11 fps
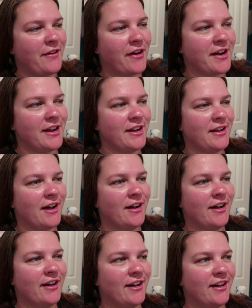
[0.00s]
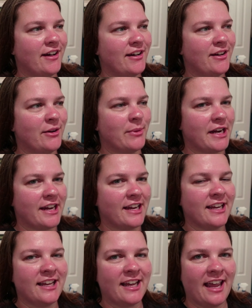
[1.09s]
very uh,
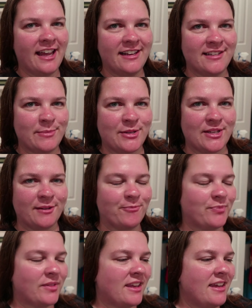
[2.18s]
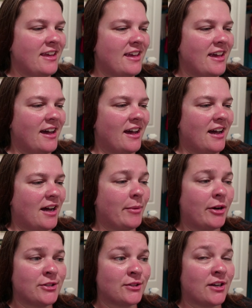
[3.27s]
witty and amusing. Um,
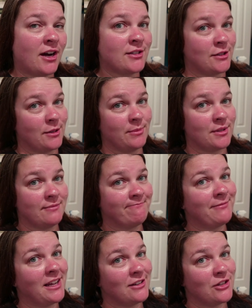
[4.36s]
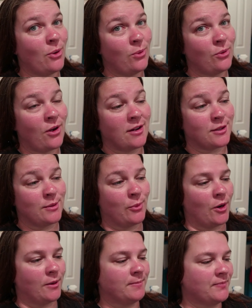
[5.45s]
also the costumes, like total costume
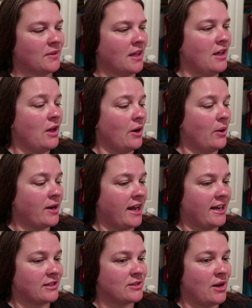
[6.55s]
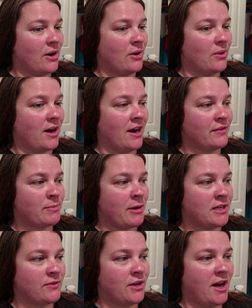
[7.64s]
porn. Okay, so I have a
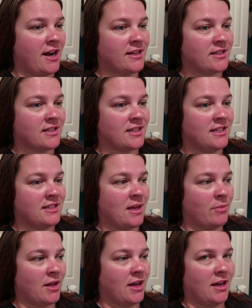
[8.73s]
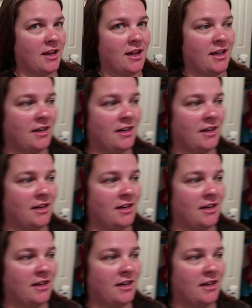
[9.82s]
surprise for you guys because I did something,